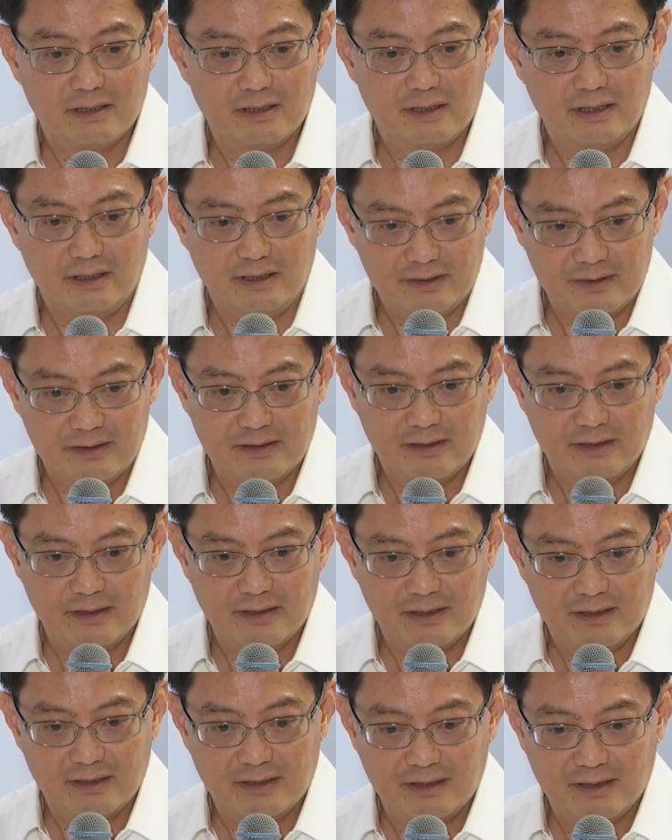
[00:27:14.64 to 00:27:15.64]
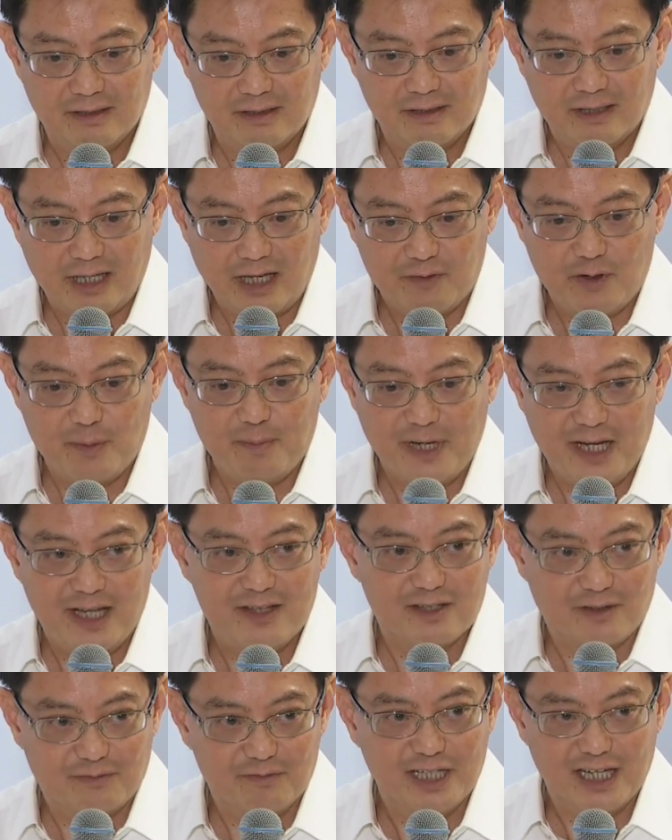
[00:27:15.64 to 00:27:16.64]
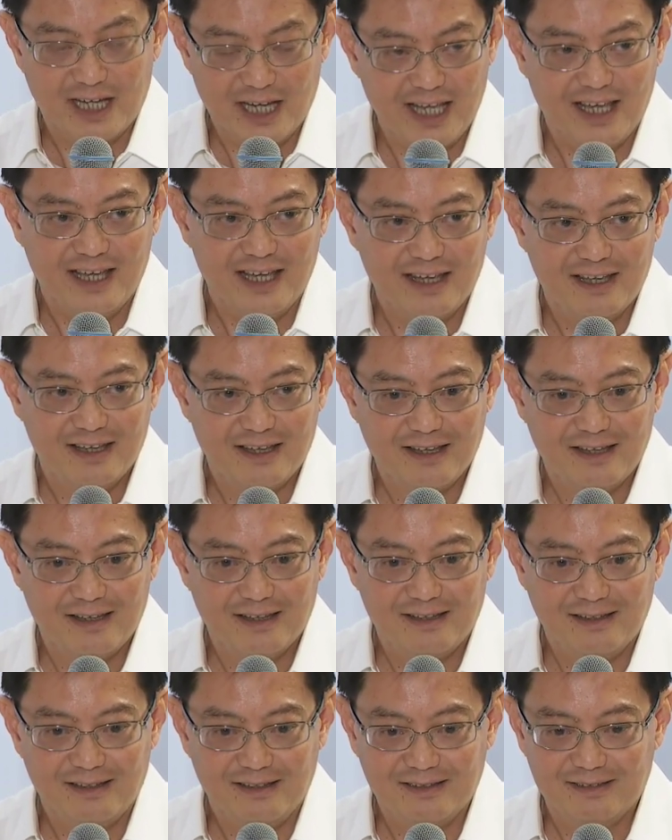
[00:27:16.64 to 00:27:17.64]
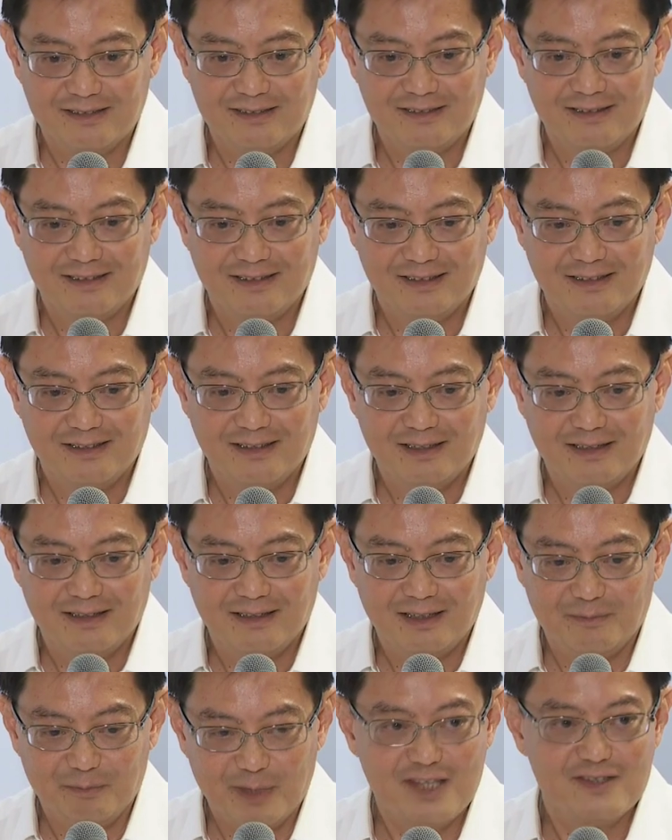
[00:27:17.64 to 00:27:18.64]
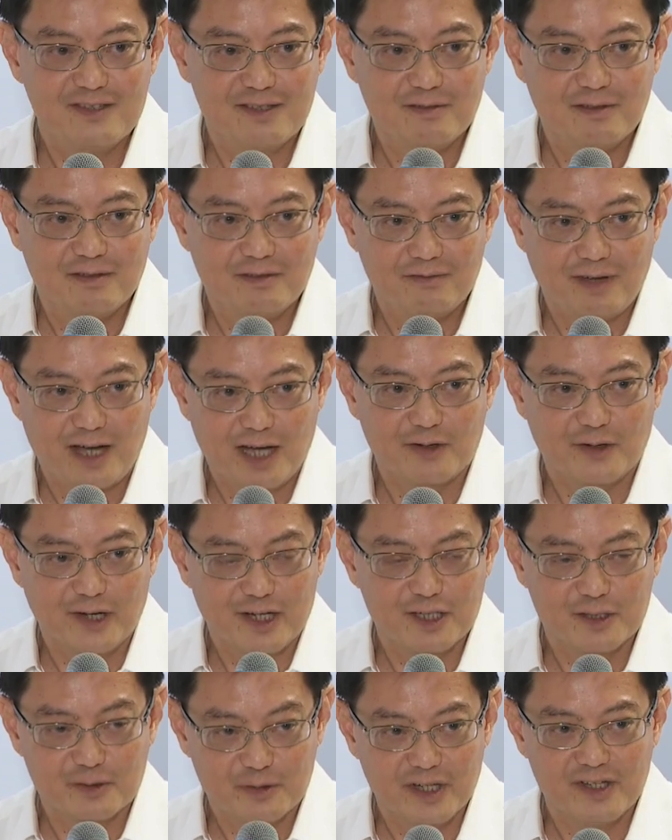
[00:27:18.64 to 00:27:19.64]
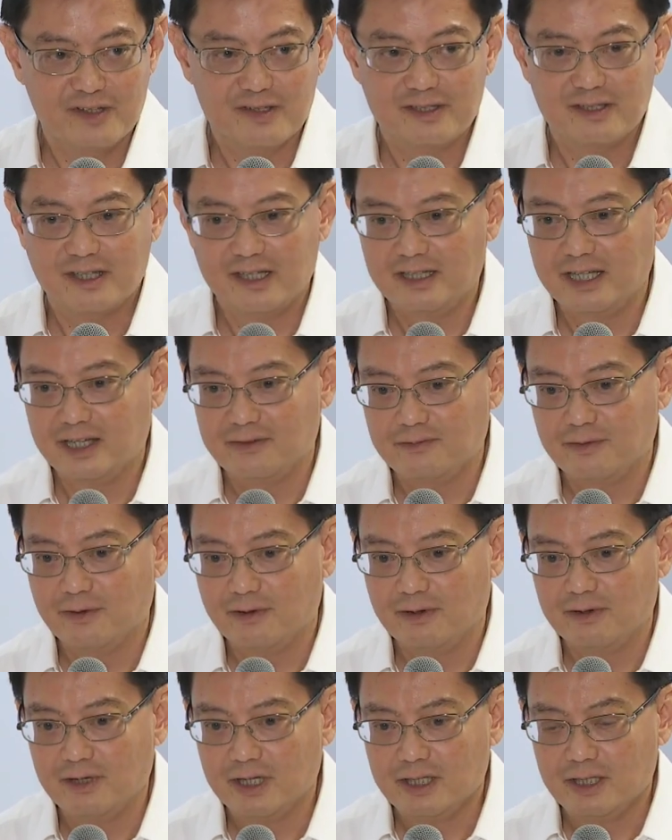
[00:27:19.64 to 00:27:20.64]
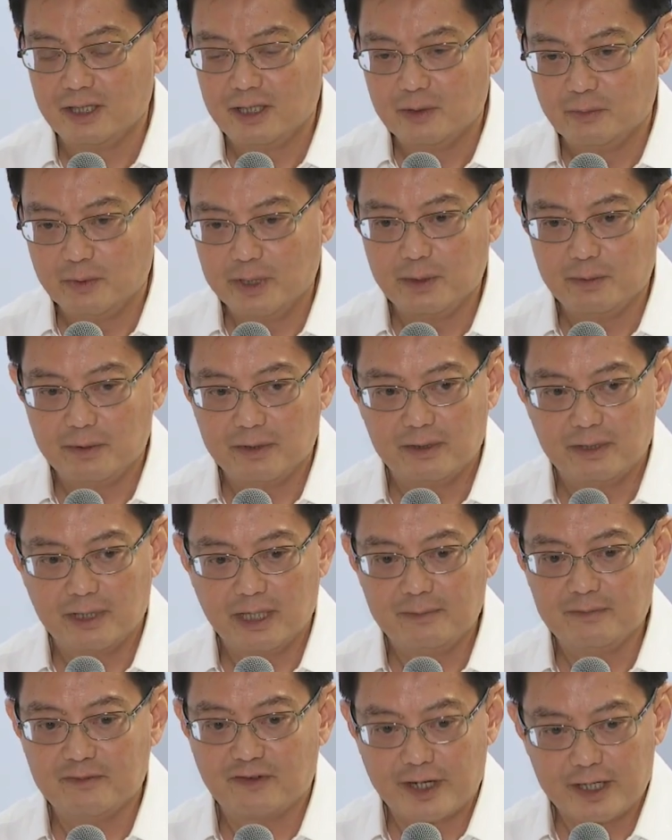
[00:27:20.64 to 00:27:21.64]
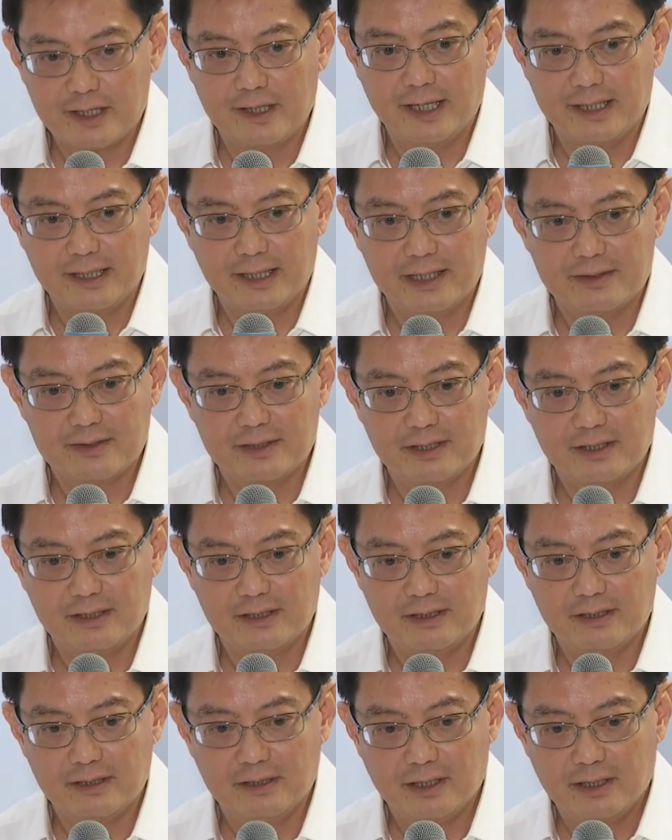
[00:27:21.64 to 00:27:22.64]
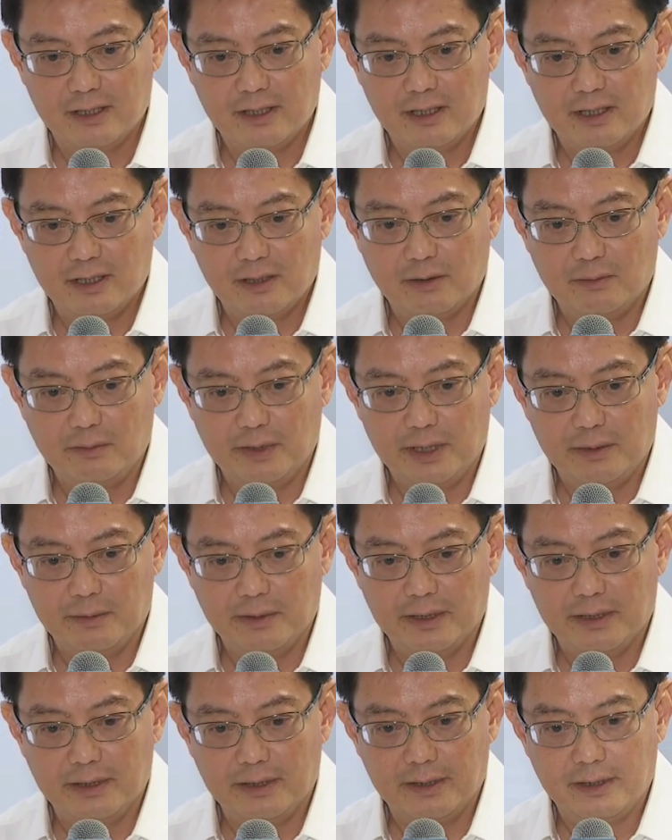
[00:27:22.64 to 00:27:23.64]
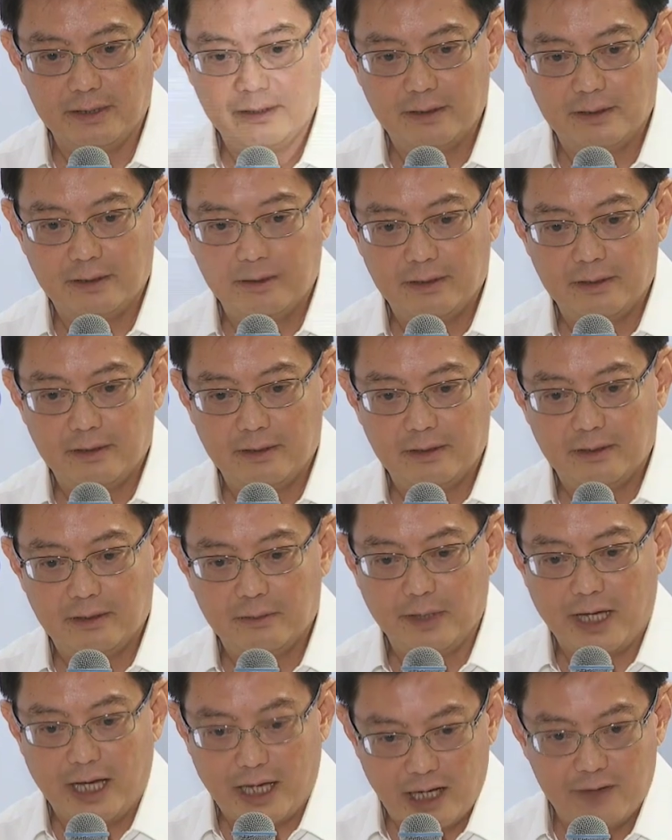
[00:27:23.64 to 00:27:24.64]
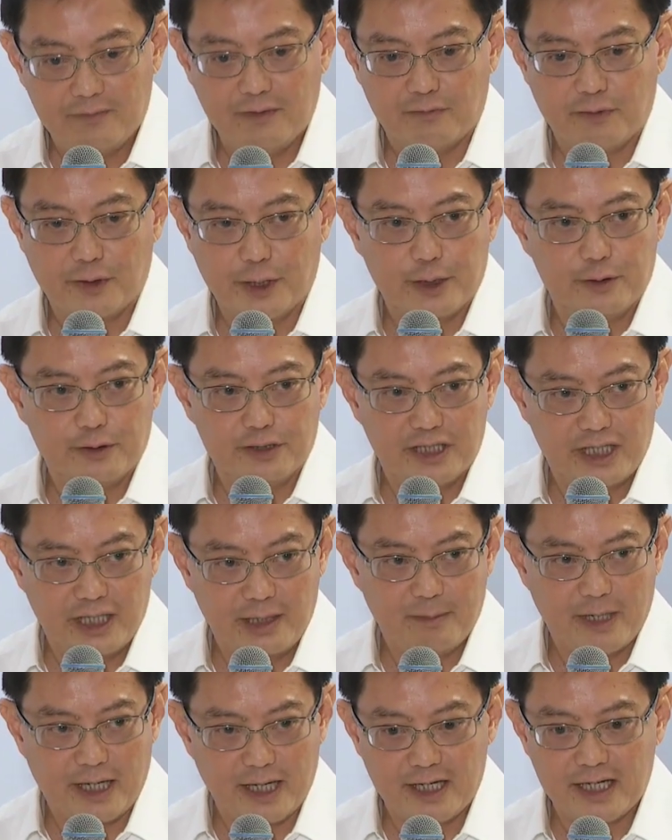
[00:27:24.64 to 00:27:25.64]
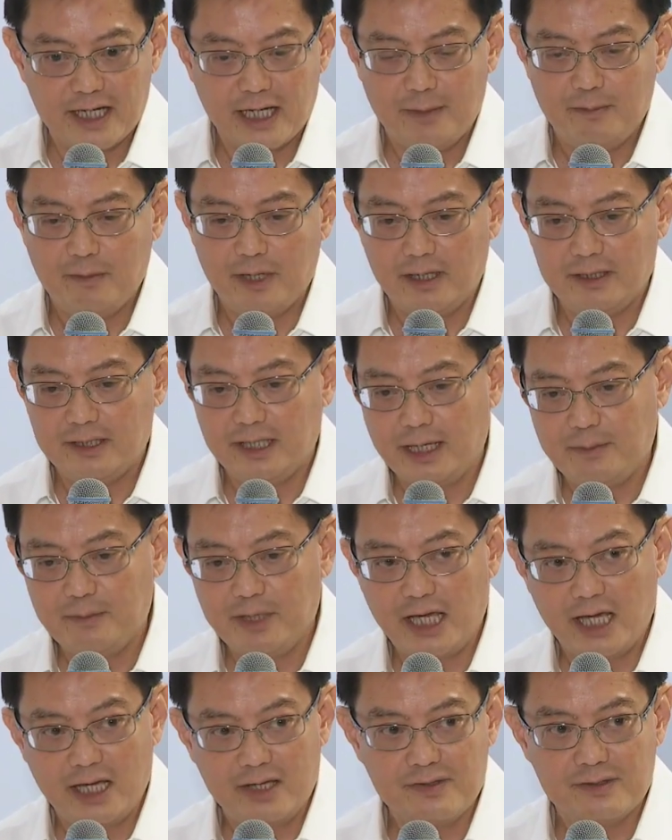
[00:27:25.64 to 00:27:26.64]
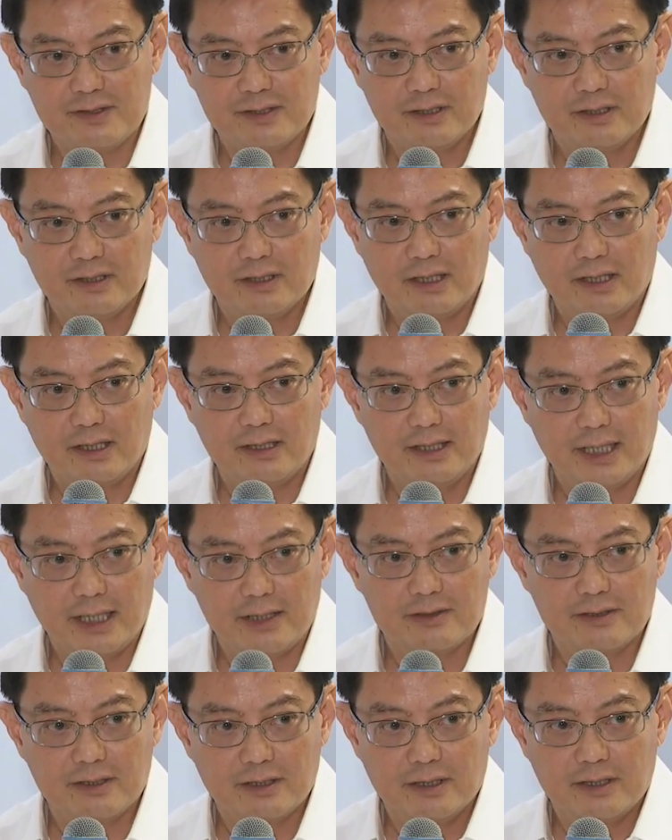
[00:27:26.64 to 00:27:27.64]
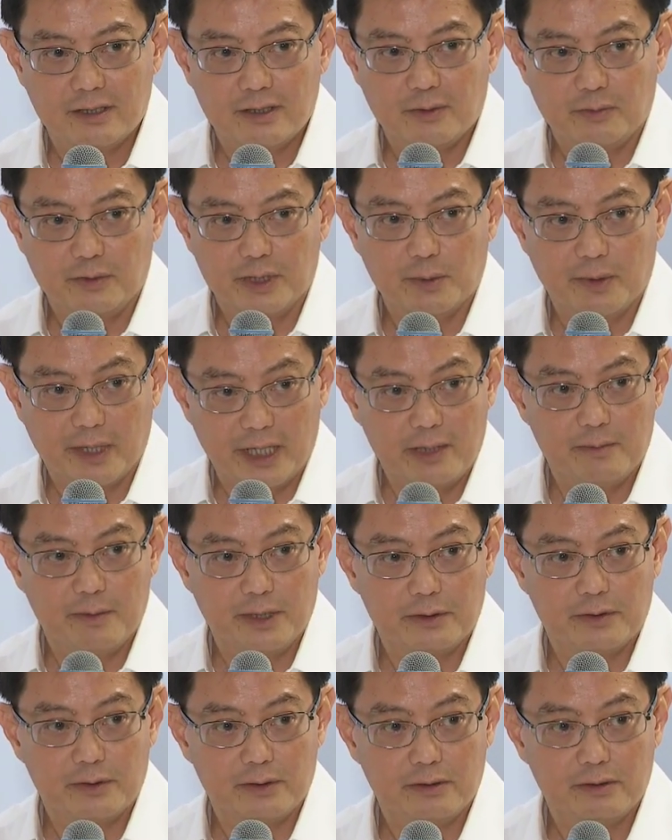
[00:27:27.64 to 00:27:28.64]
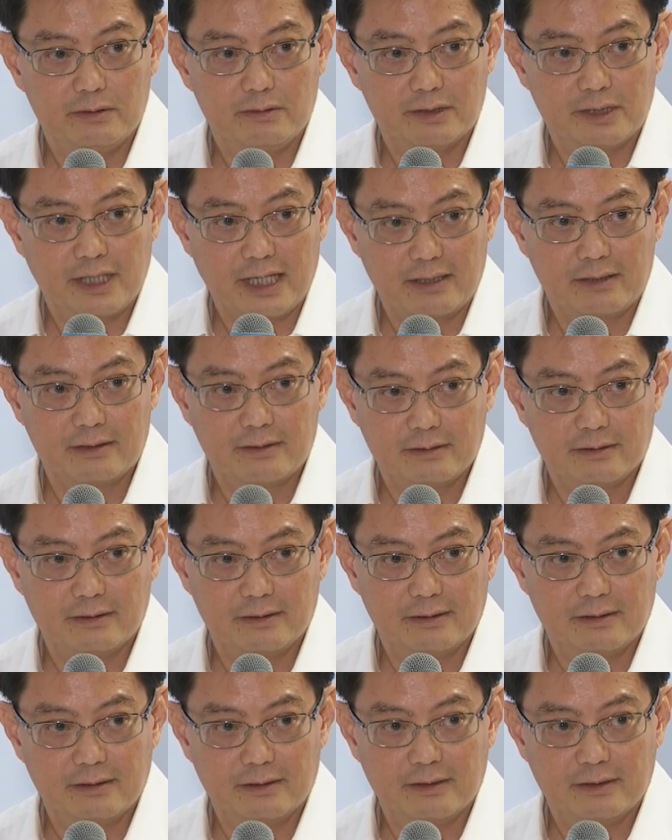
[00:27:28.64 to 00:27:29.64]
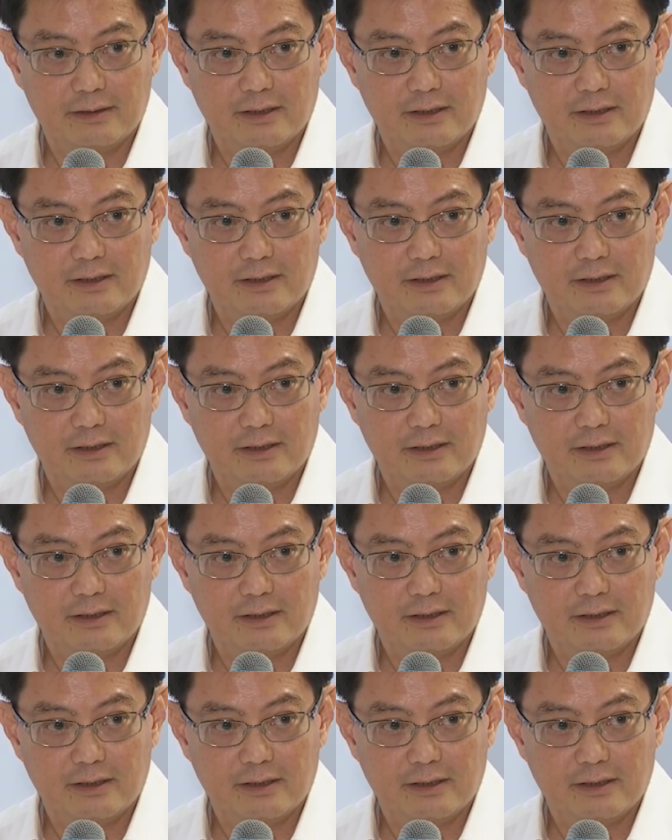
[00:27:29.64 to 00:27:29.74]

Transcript: is every minute of delay is means far greater risk, and therefore we were. I'm very glad that uh, we were. Well, I have a very good team at that time at the M A S, and that we were able to take uh,